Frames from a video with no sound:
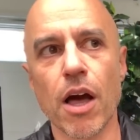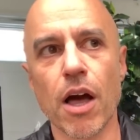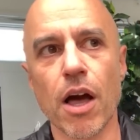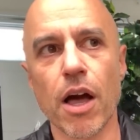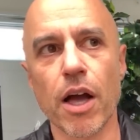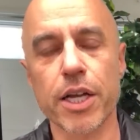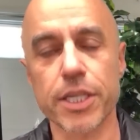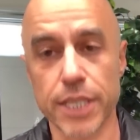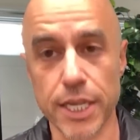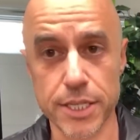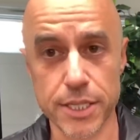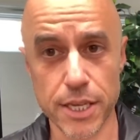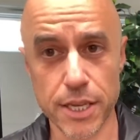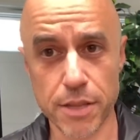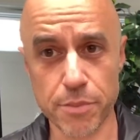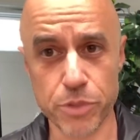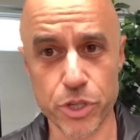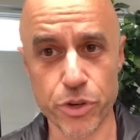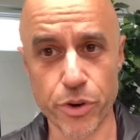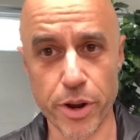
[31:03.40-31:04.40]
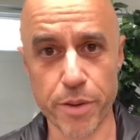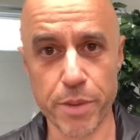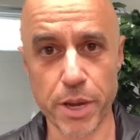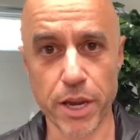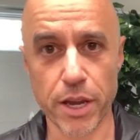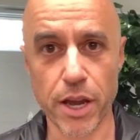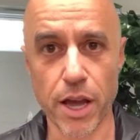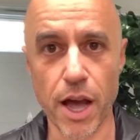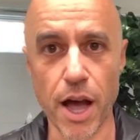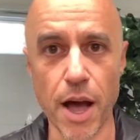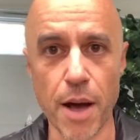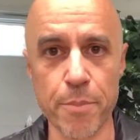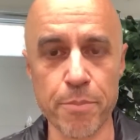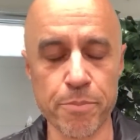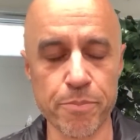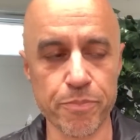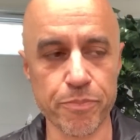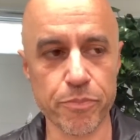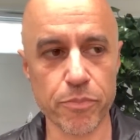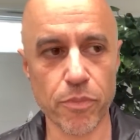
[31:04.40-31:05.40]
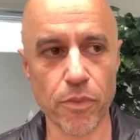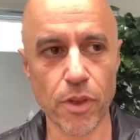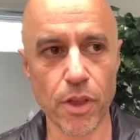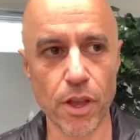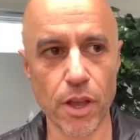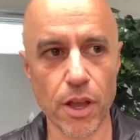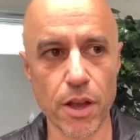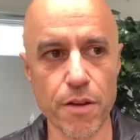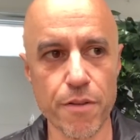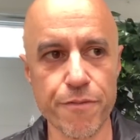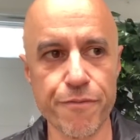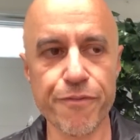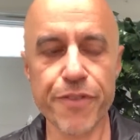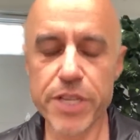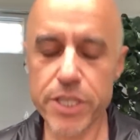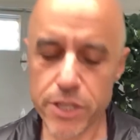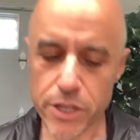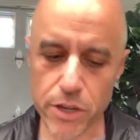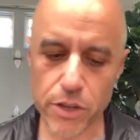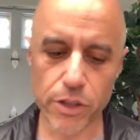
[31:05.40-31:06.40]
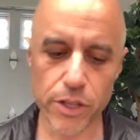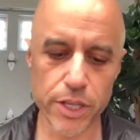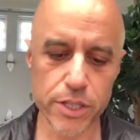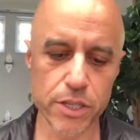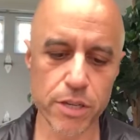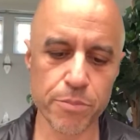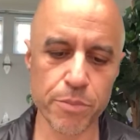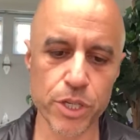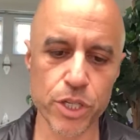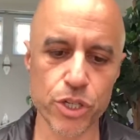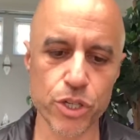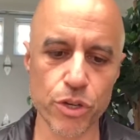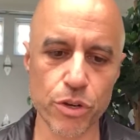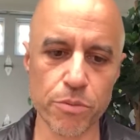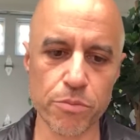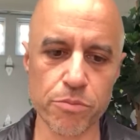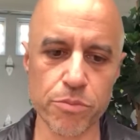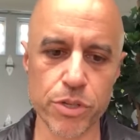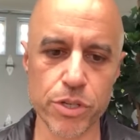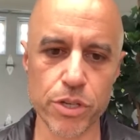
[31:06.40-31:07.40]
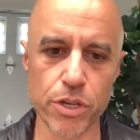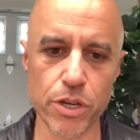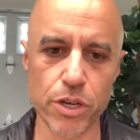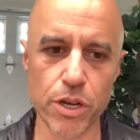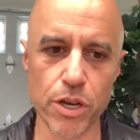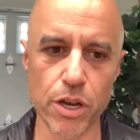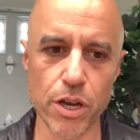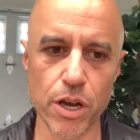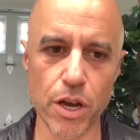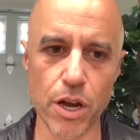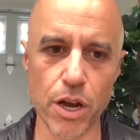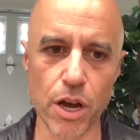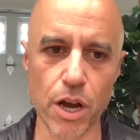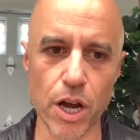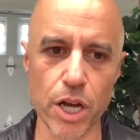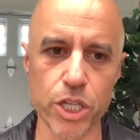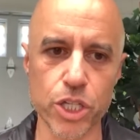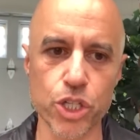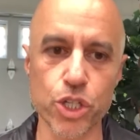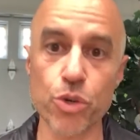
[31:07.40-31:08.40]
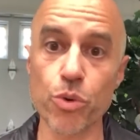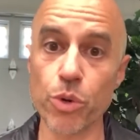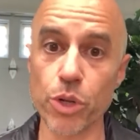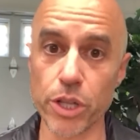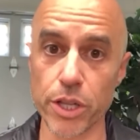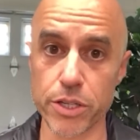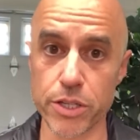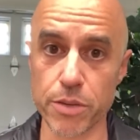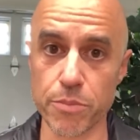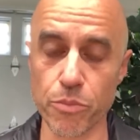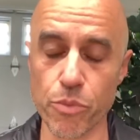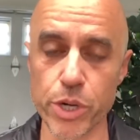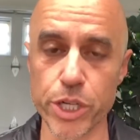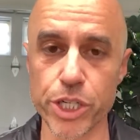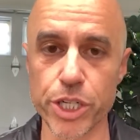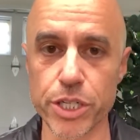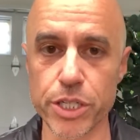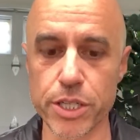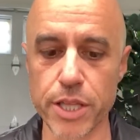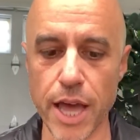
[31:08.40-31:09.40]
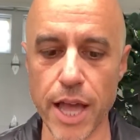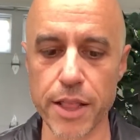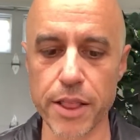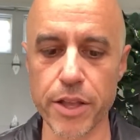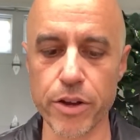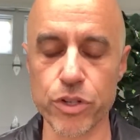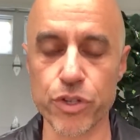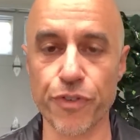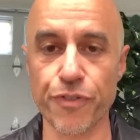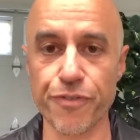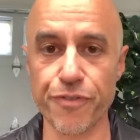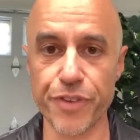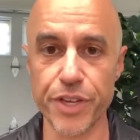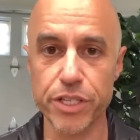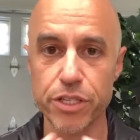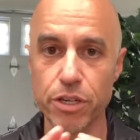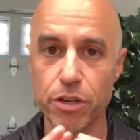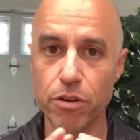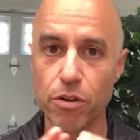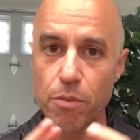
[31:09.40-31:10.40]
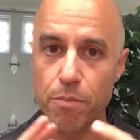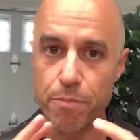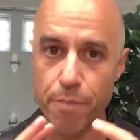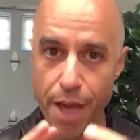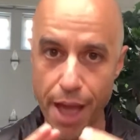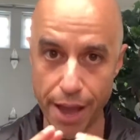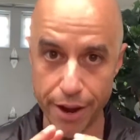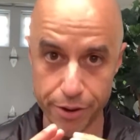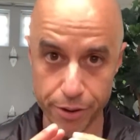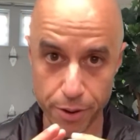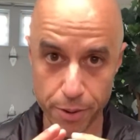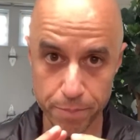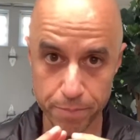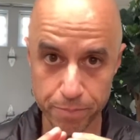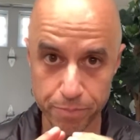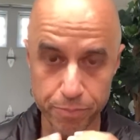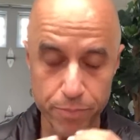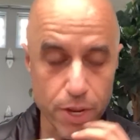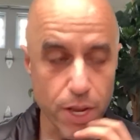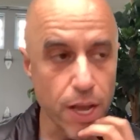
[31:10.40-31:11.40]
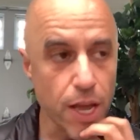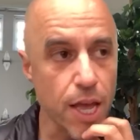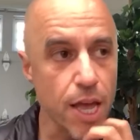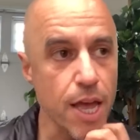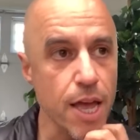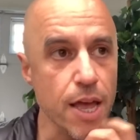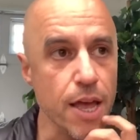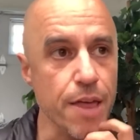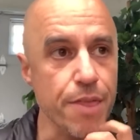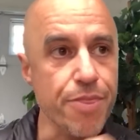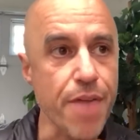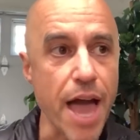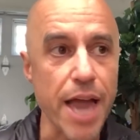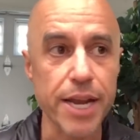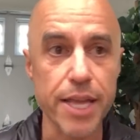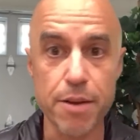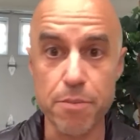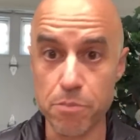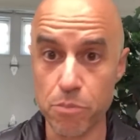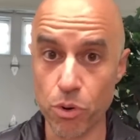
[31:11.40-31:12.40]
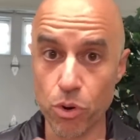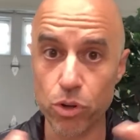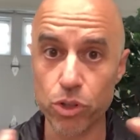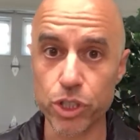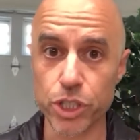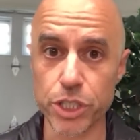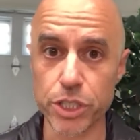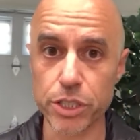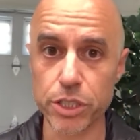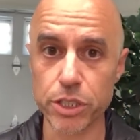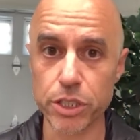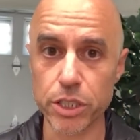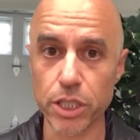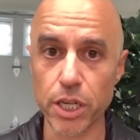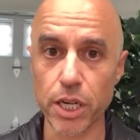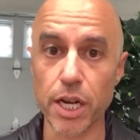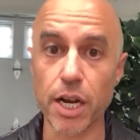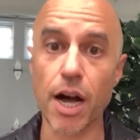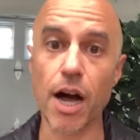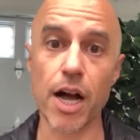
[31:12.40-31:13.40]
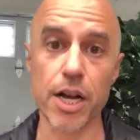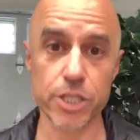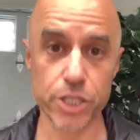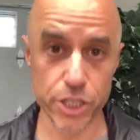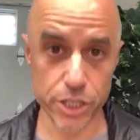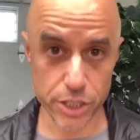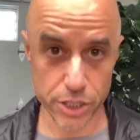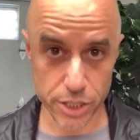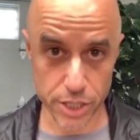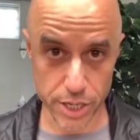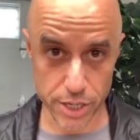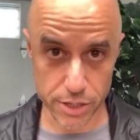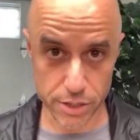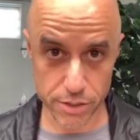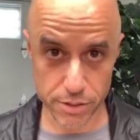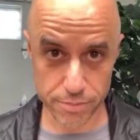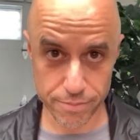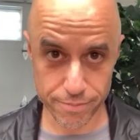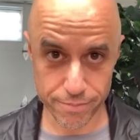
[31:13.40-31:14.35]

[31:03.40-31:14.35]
Because I see them streaming. Physicalism assumes a dualism, which is that there's physical matter that emerges consciousness,